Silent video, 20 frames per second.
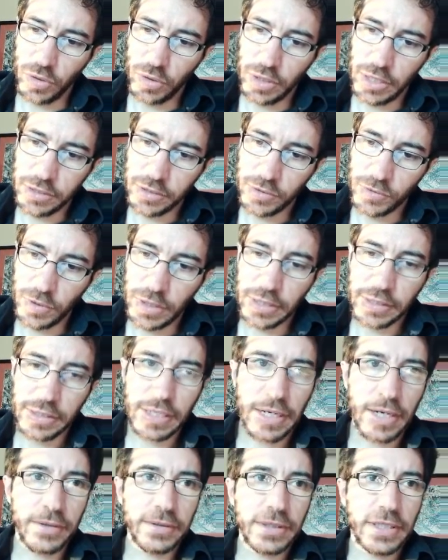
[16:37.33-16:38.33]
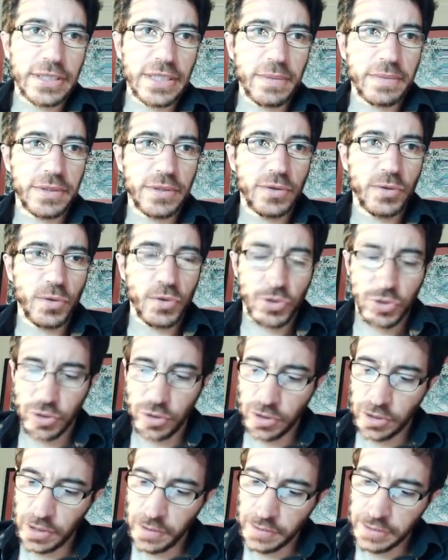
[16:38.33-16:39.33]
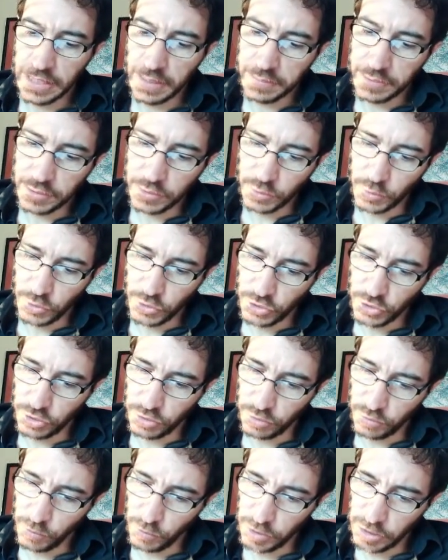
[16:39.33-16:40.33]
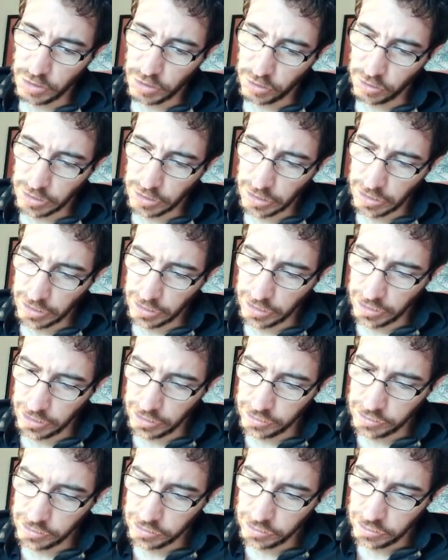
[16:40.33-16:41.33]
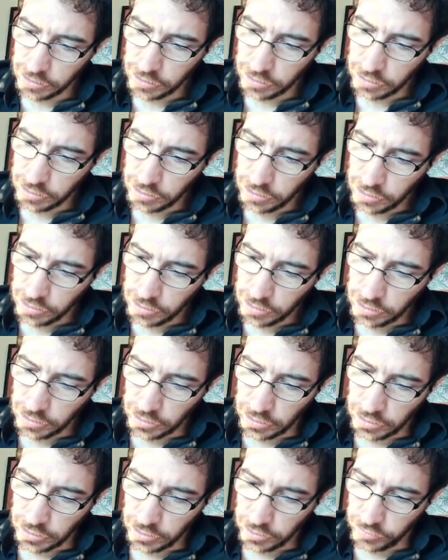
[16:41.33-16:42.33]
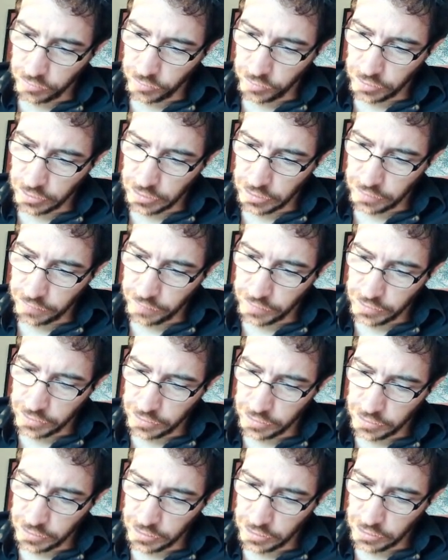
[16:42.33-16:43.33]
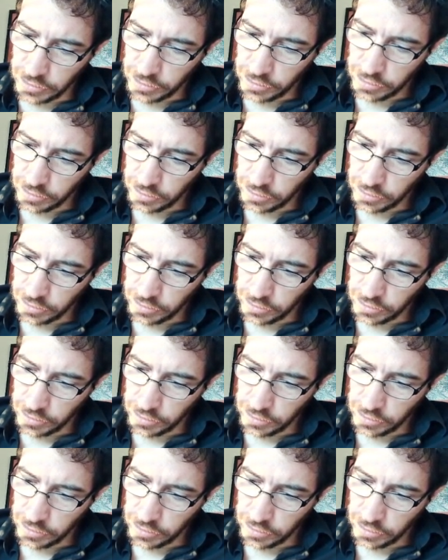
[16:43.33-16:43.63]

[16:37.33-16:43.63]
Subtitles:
let's write down the substitution. So the substitution, we are gonna get for every z